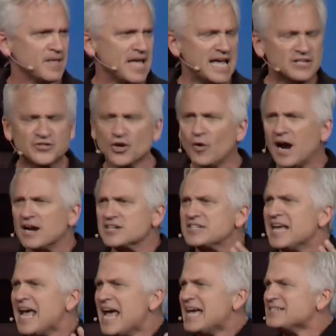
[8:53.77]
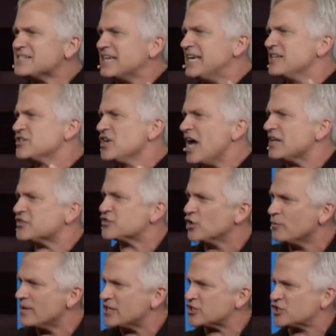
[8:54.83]
And so our task is not
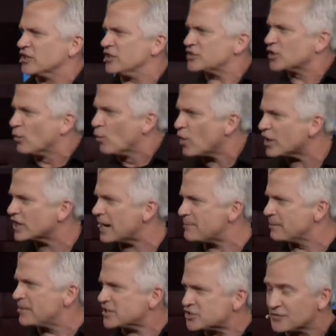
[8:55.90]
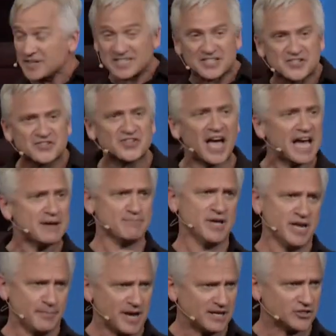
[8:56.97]
so much to, to work up a bunch of
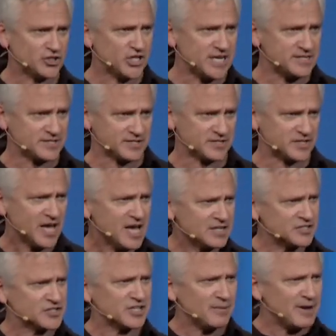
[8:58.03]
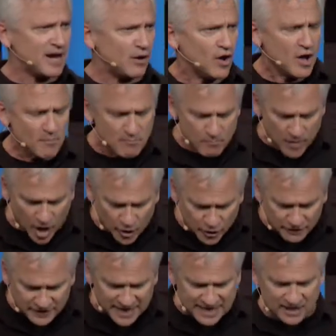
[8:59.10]
excitement about Jesus, to somehow
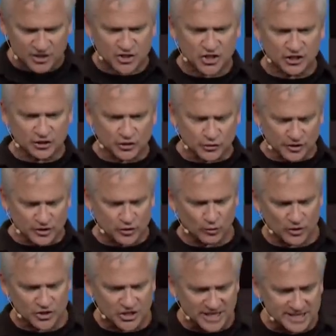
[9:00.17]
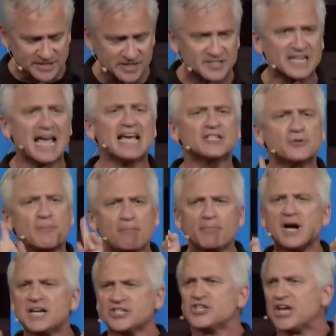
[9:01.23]
motivate our children toward Jesus as
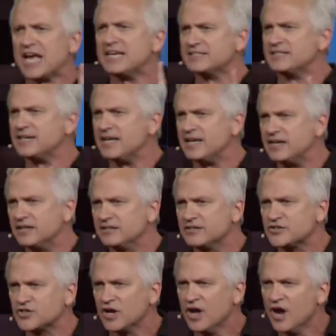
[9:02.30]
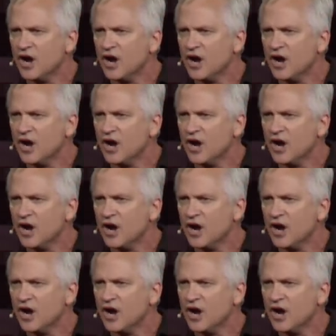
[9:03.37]
much as it is